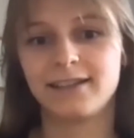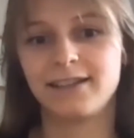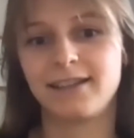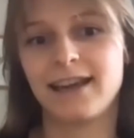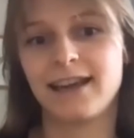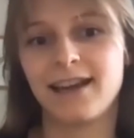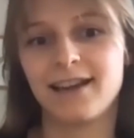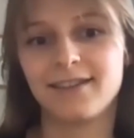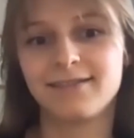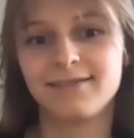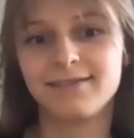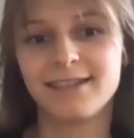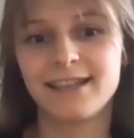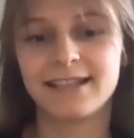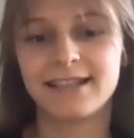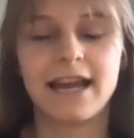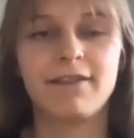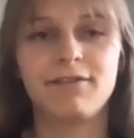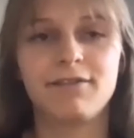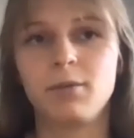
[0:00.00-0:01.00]
Yeah,
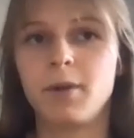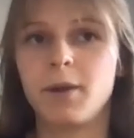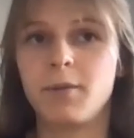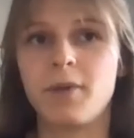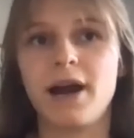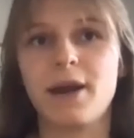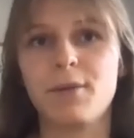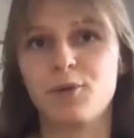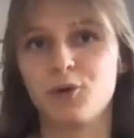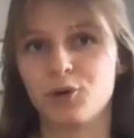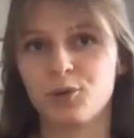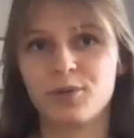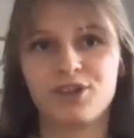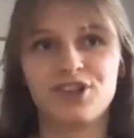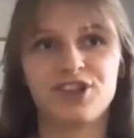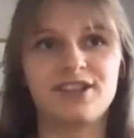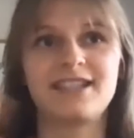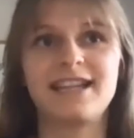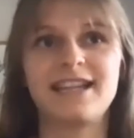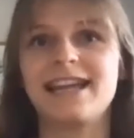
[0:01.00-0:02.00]
doesn't have to be my book,
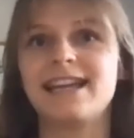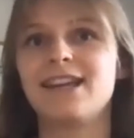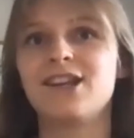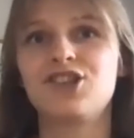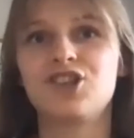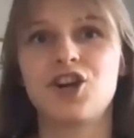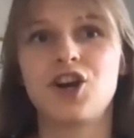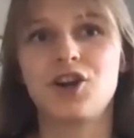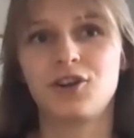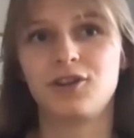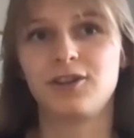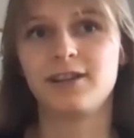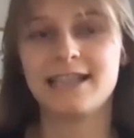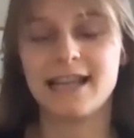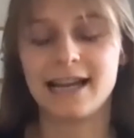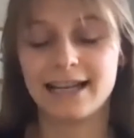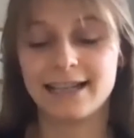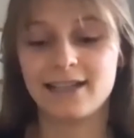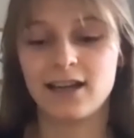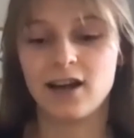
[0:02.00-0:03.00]
but just any journal. It's
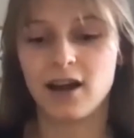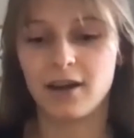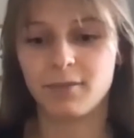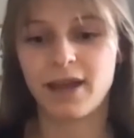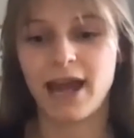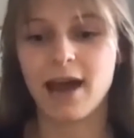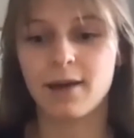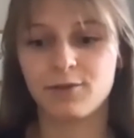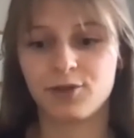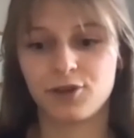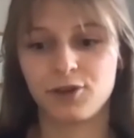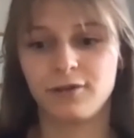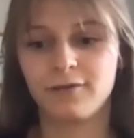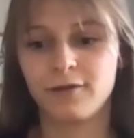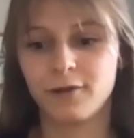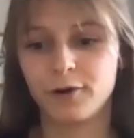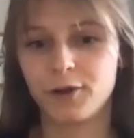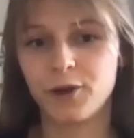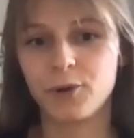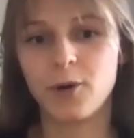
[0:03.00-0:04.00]
like a time capsule
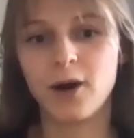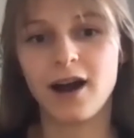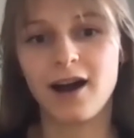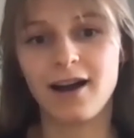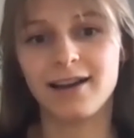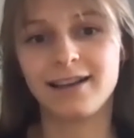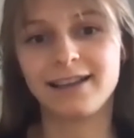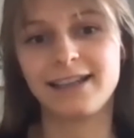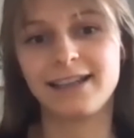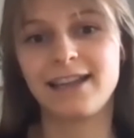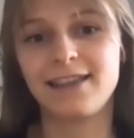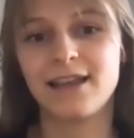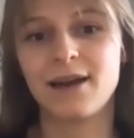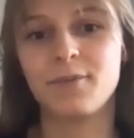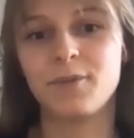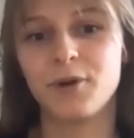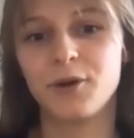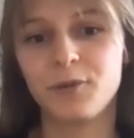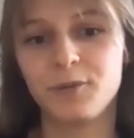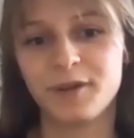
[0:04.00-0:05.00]
for you are in
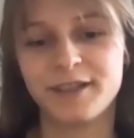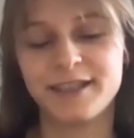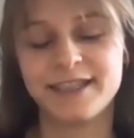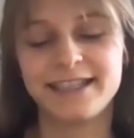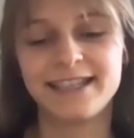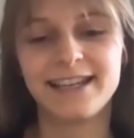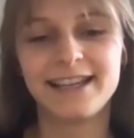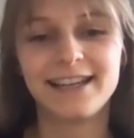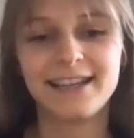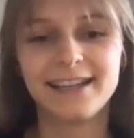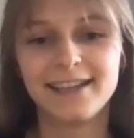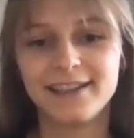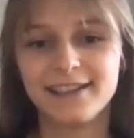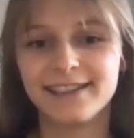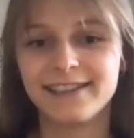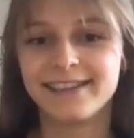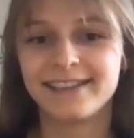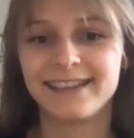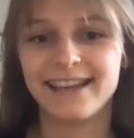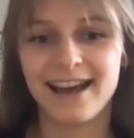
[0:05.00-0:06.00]
that moment.
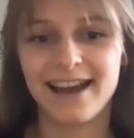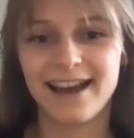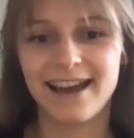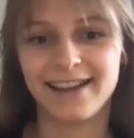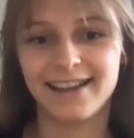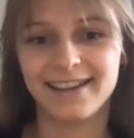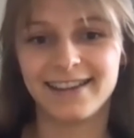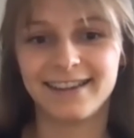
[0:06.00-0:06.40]
Yeah.